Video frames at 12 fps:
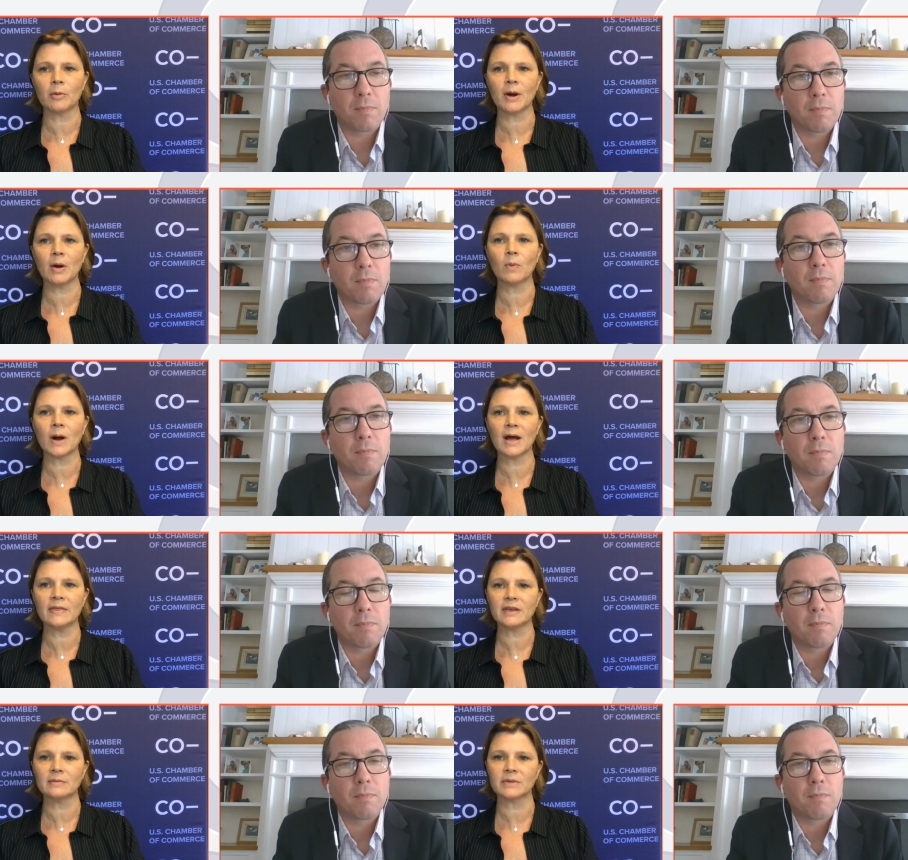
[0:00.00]
Speaker 1: about
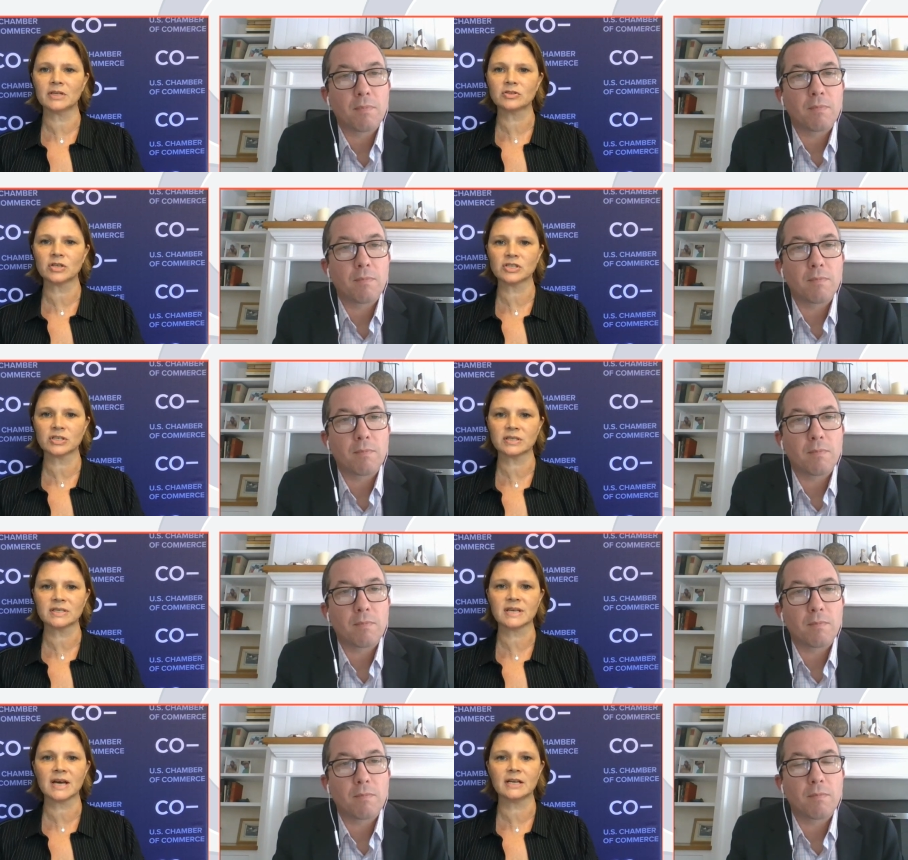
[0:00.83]
why the administration
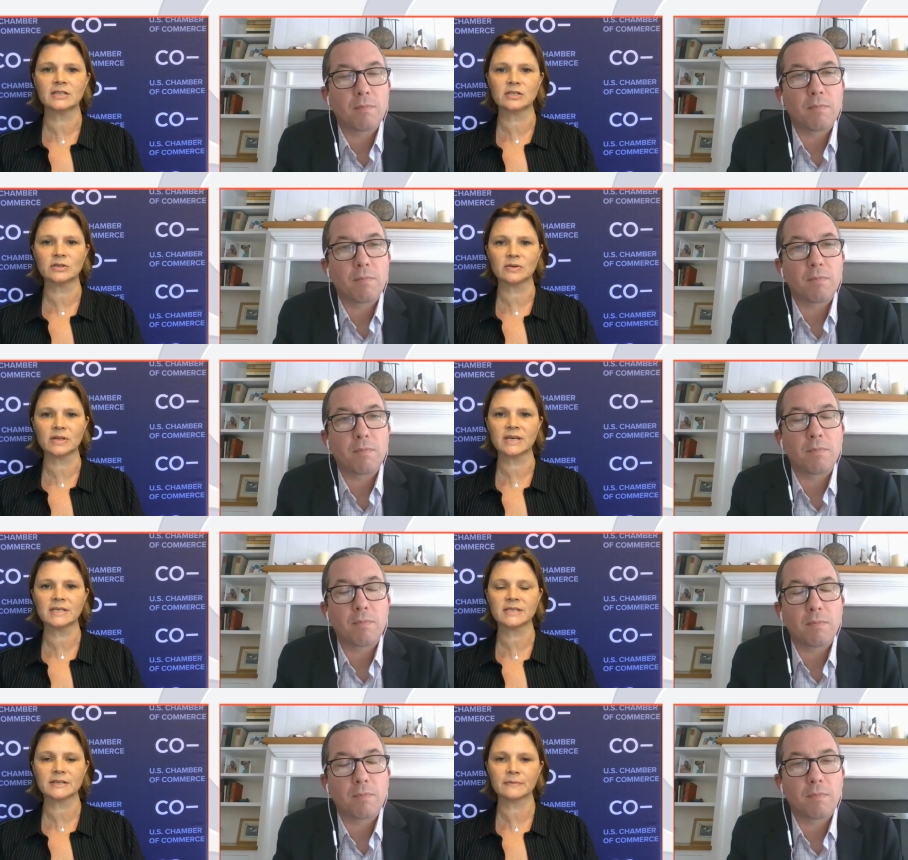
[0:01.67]
decided to do
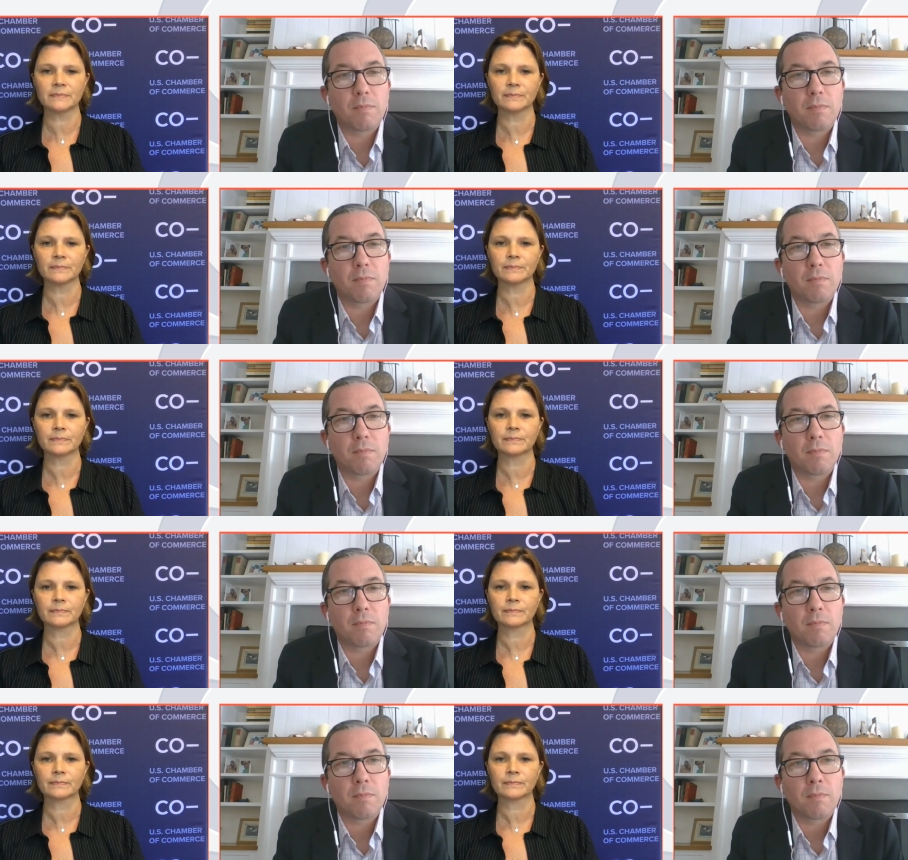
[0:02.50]
this?
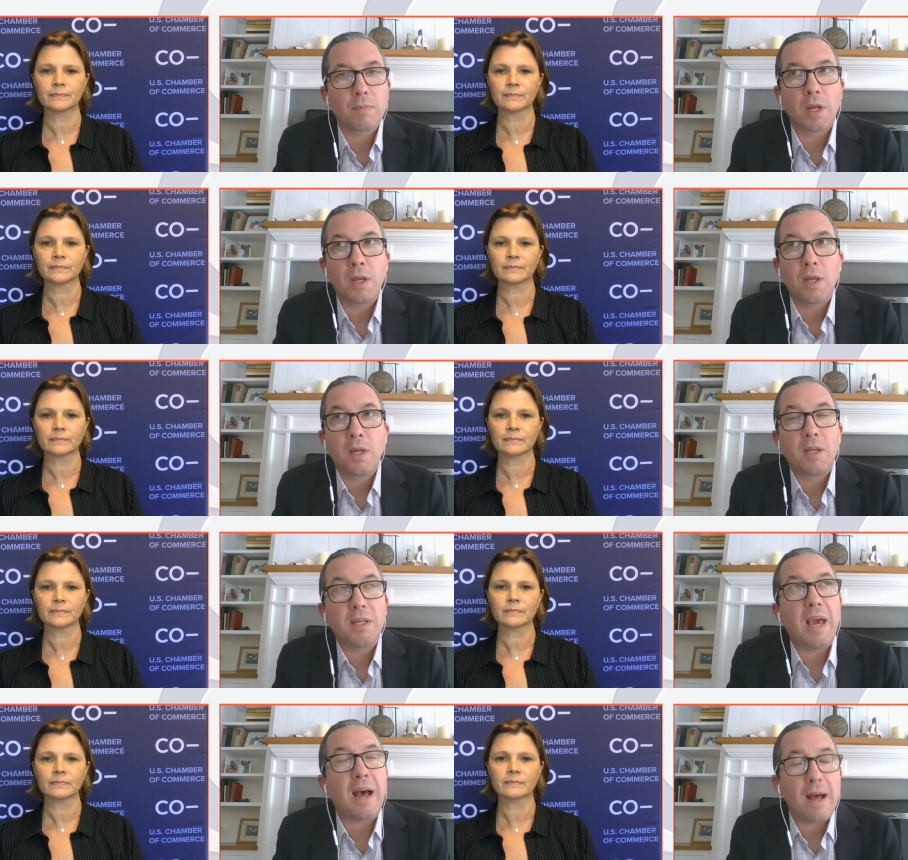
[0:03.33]

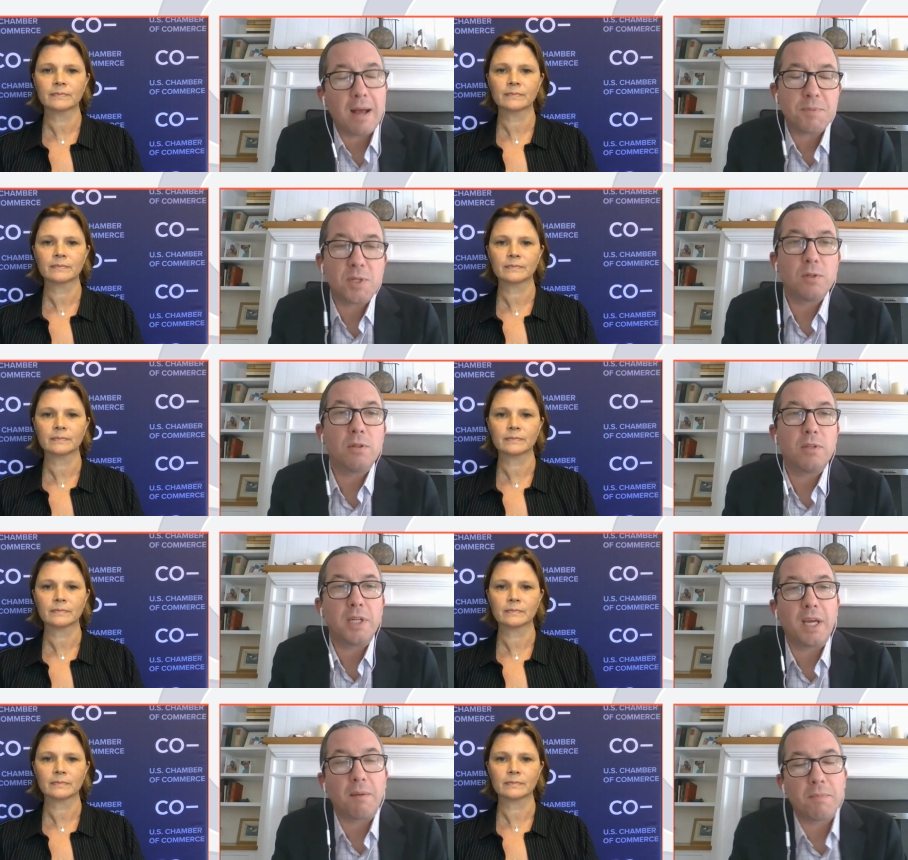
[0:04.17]
Speaker 2: Yeah,
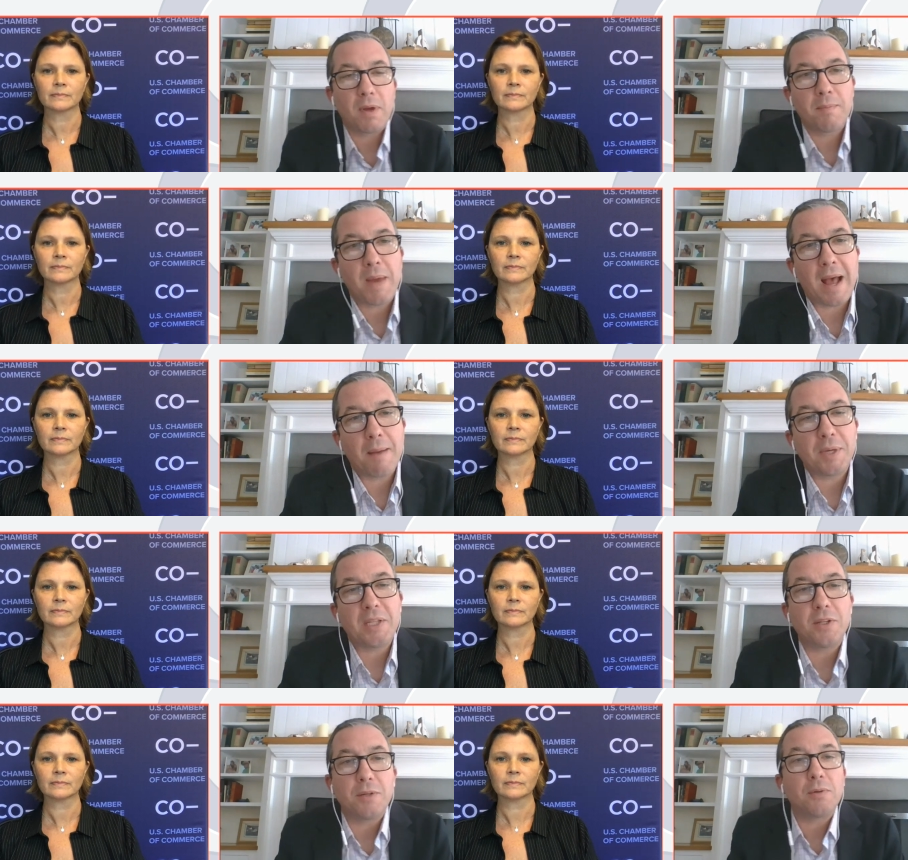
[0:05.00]
absolutely. I'm, I'm
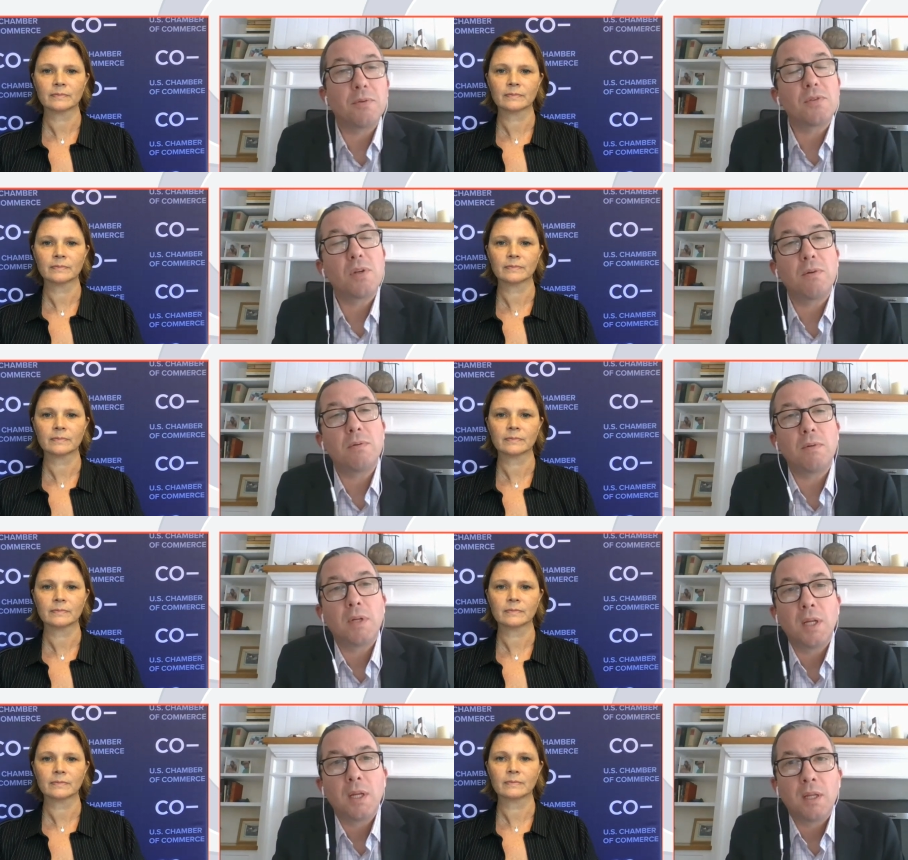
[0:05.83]
happy to.
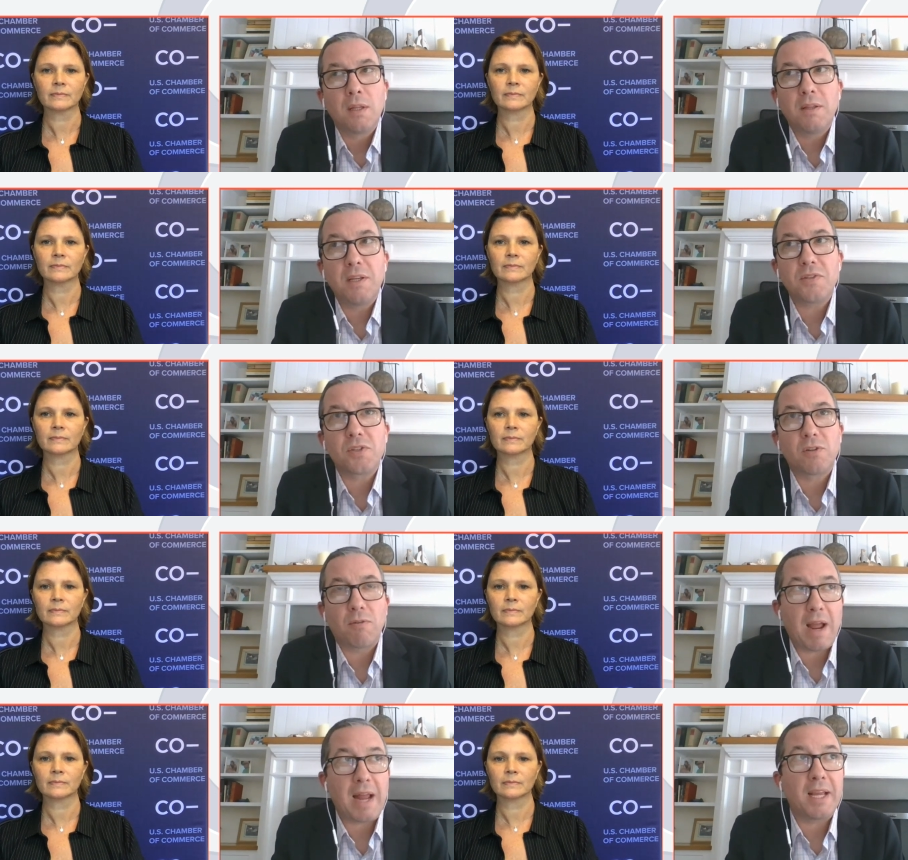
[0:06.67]
So this
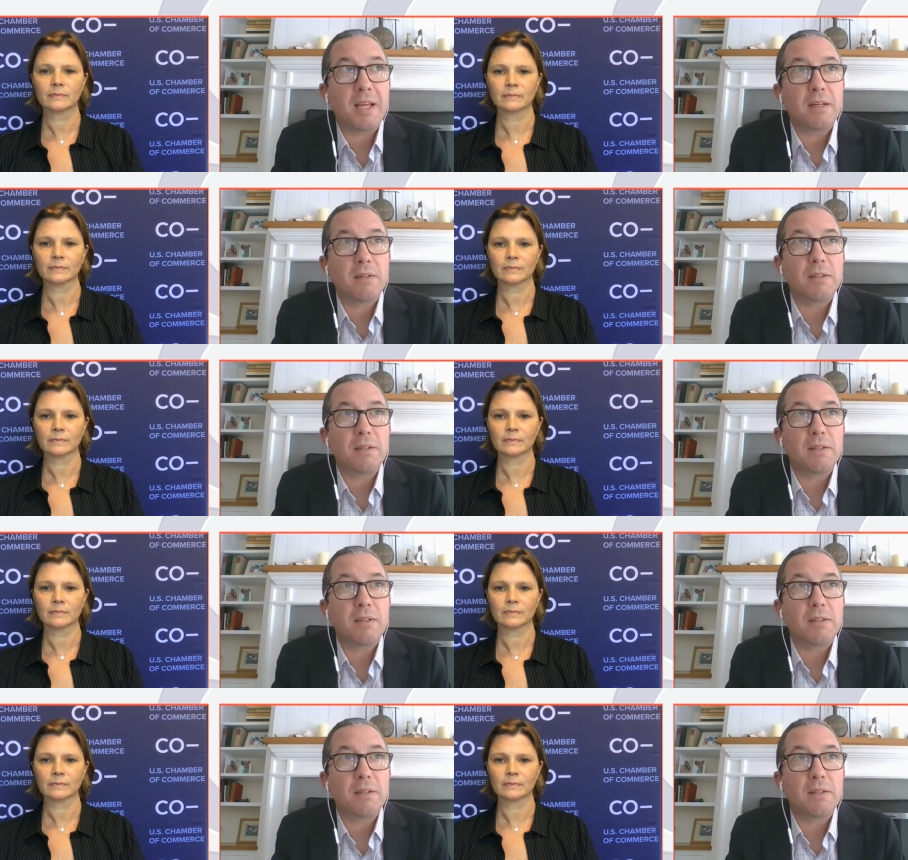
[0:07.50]
credit